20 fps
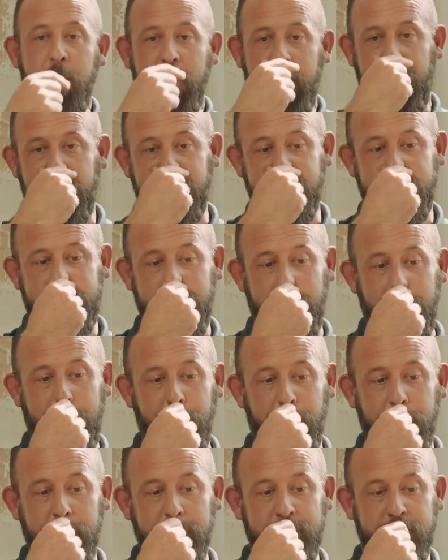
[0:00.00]
And
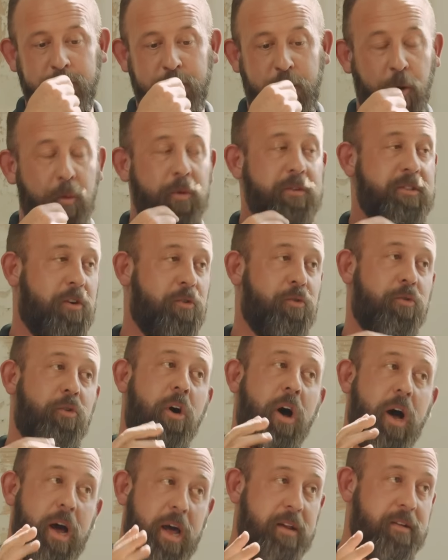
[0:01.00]
so there was a
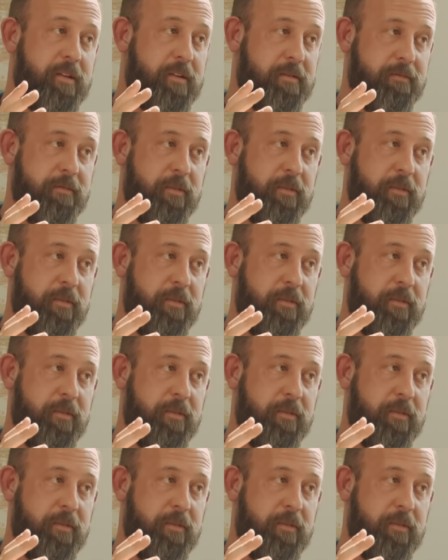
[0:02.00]
lot of